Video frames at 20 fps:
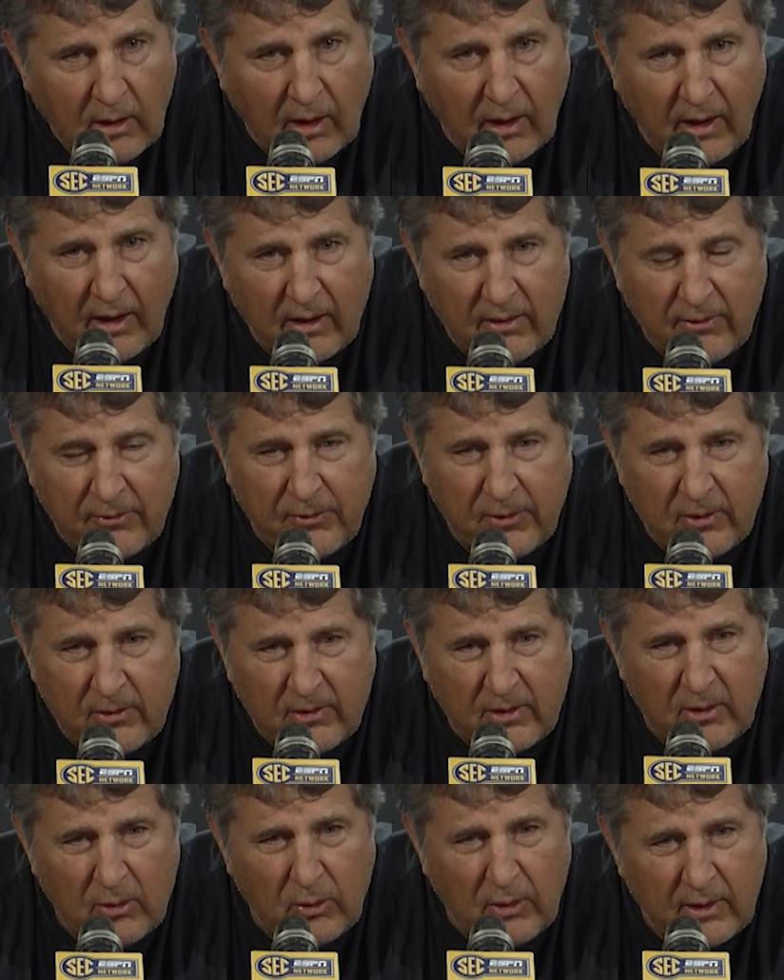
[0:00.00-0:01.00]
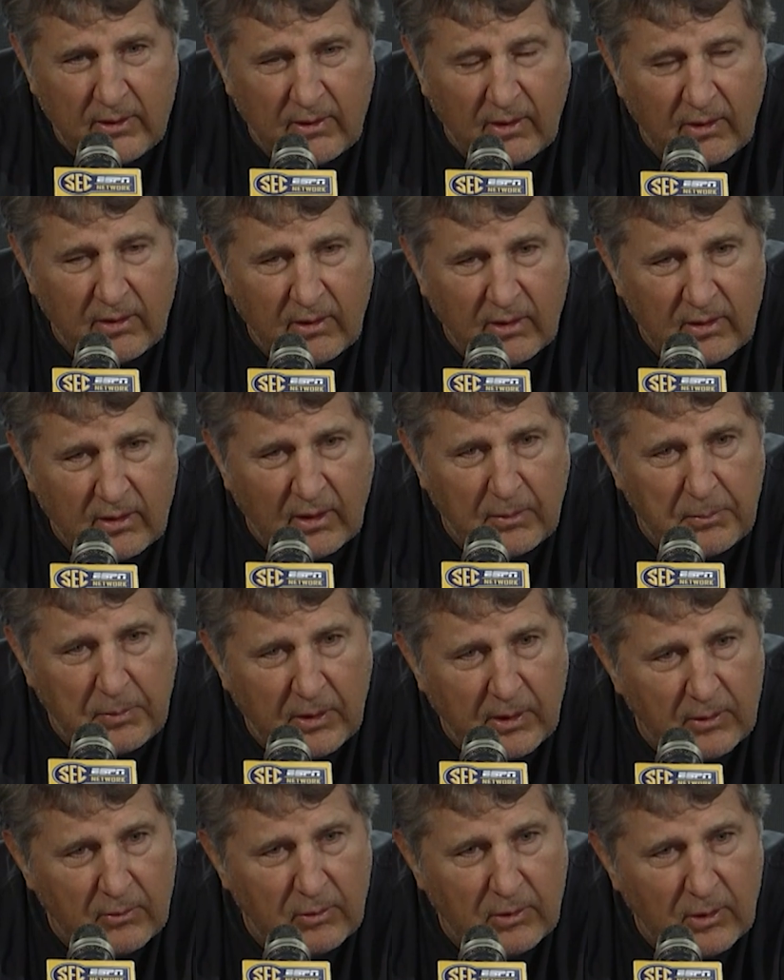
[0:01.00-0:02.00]
The first 2 weeks, I thought they
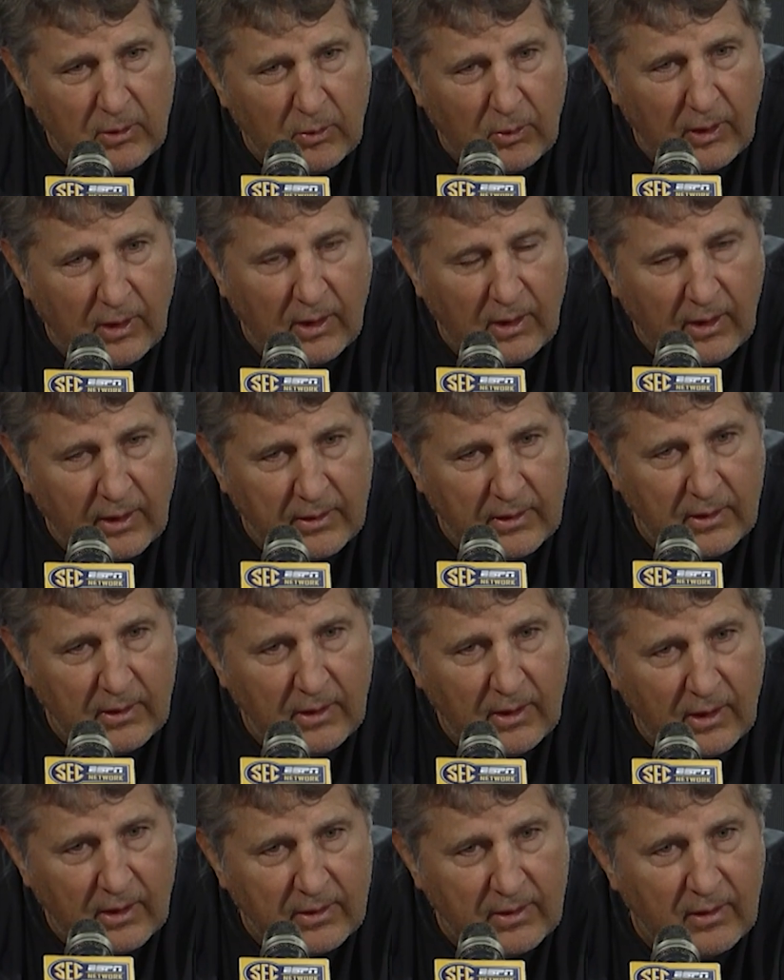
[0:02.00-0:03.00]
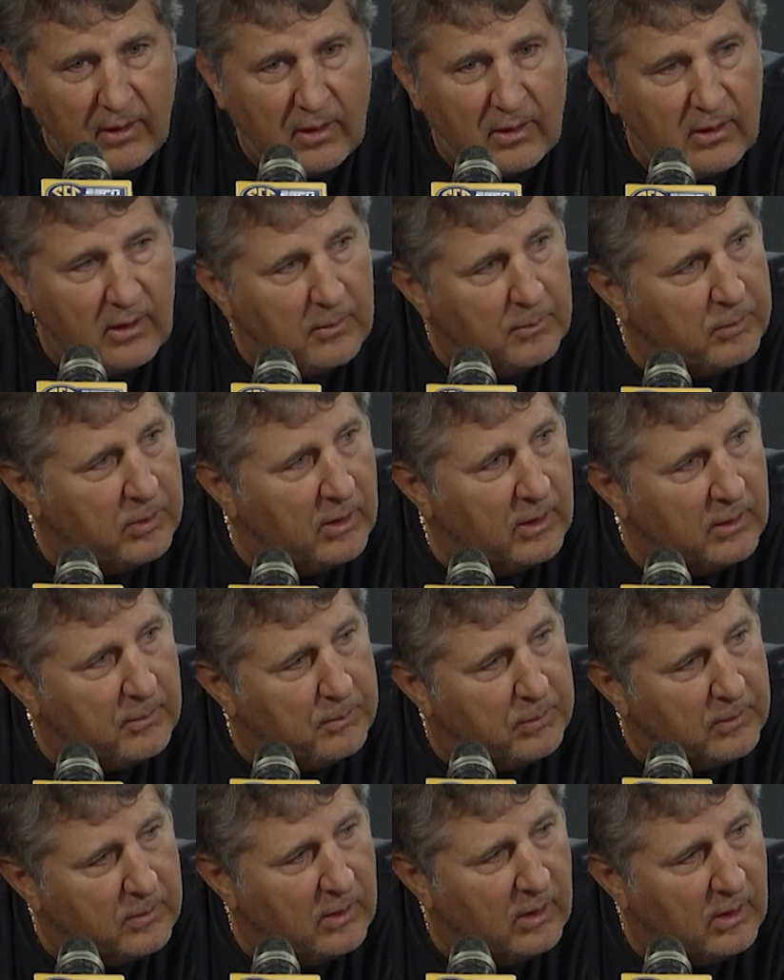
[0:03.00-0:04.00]
played real well. I did not think they
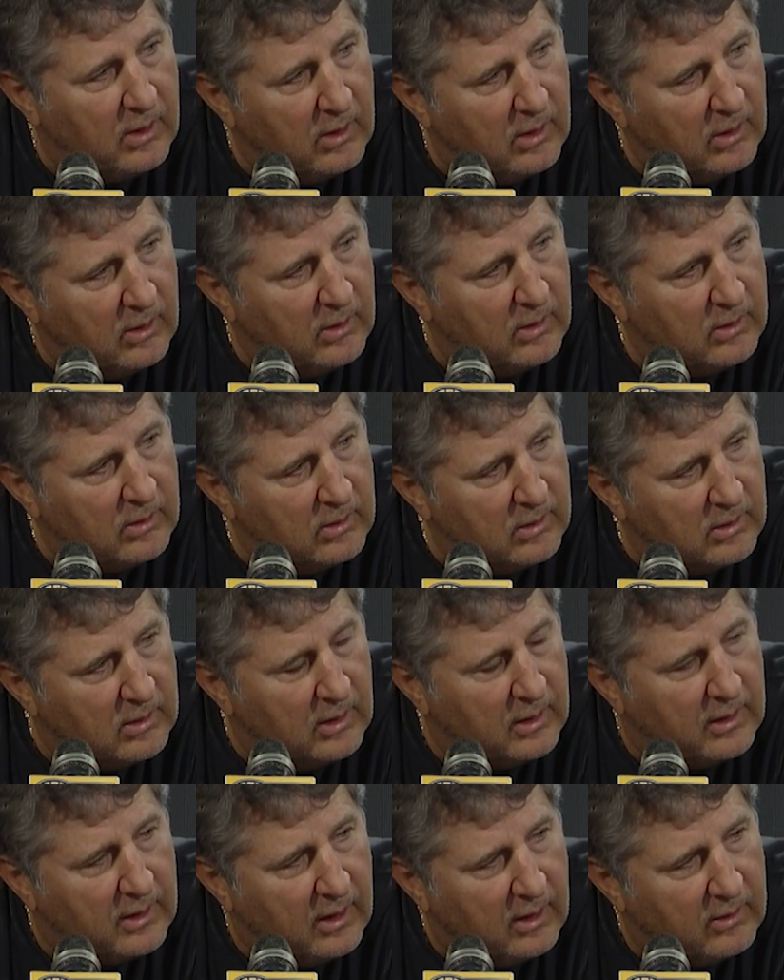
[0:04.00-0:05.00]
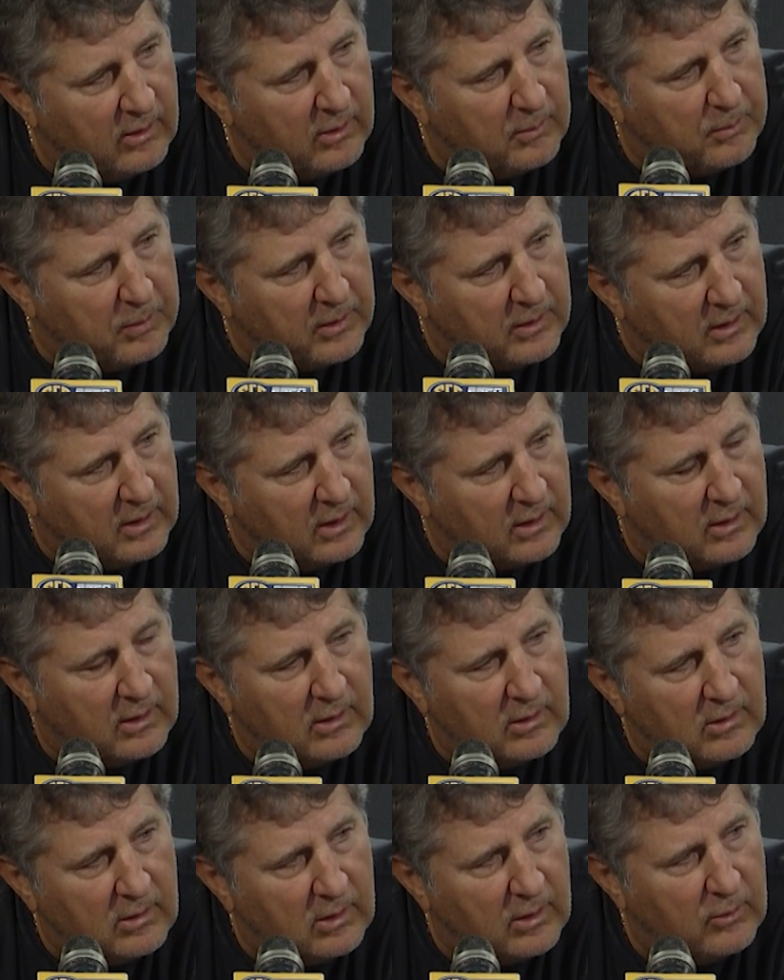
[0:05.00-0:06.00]
played together
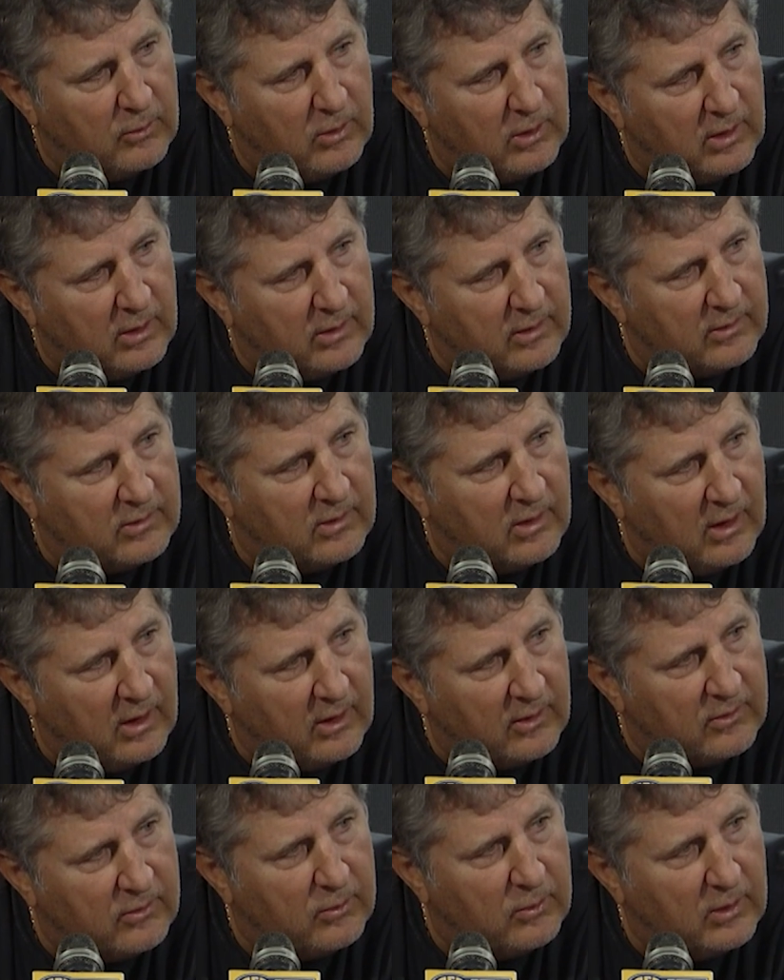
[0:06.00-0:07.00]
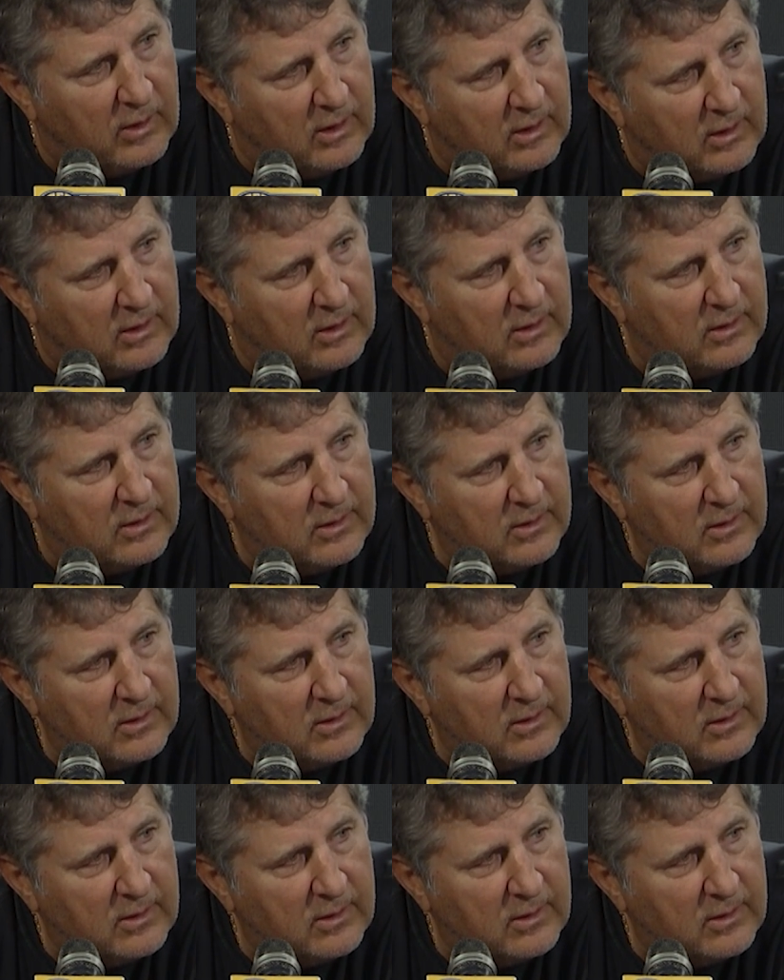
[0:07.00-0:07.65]
particularly well this last week.